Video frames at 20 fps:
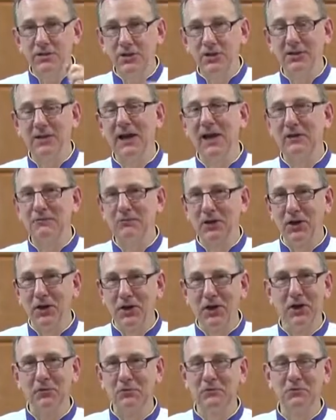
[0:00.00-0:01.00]
you're going to have to
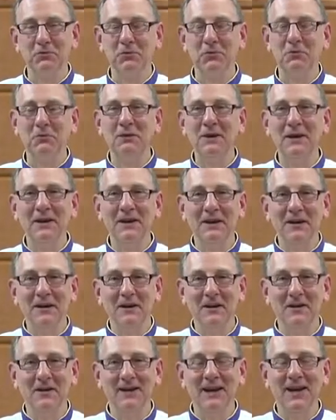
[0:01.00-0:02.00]
cut through
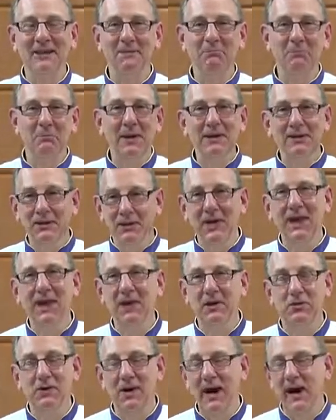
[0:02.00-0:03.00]
and make the
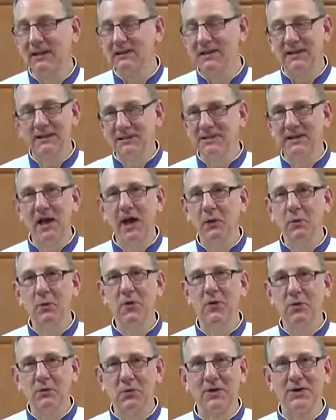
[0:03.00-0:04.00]
cake crack. That's not
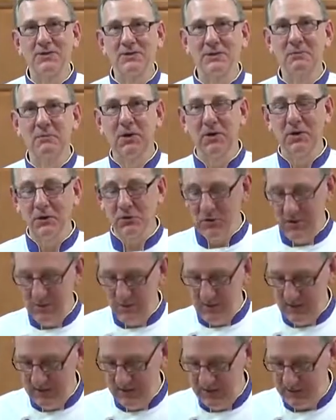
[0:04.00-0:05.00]
what a crusting
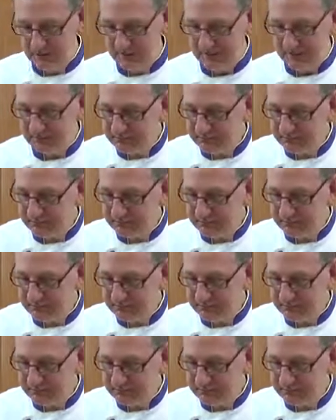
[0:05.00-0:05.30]
buttercream is.